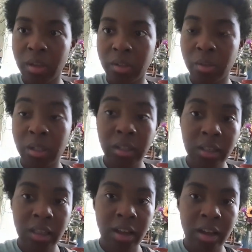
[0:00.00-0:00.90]
So they
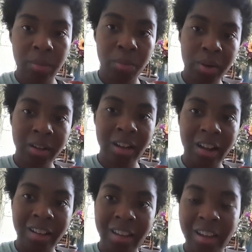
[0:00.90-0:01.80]
did that, but
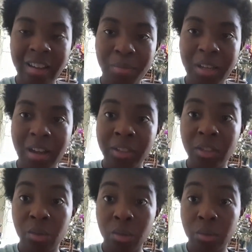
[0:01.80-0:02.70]
again, because the
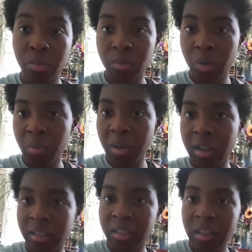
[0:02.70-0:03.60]
girls were
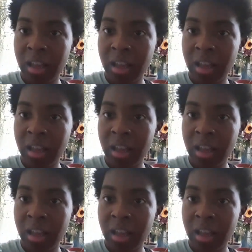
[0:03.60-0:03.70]
robots,